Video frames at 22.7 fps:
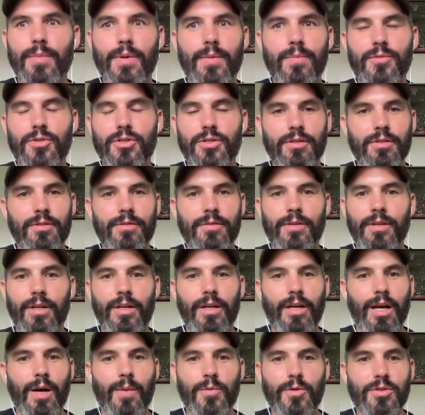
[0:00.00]
I'm just
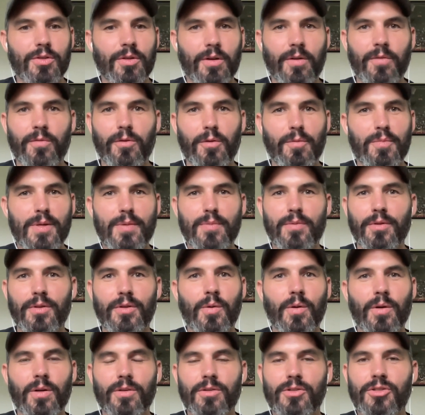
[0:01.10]
looking for people
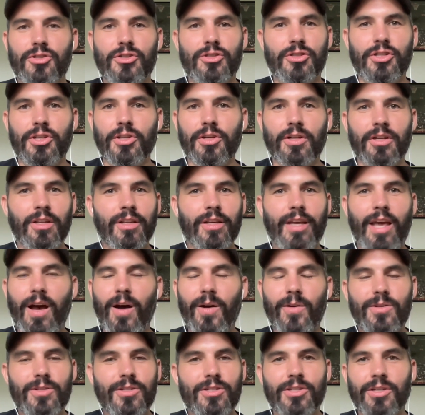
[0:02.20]
who are chilling on the
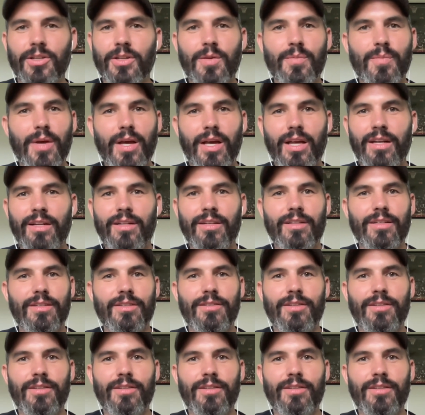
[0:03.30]
couch, chilling in bed,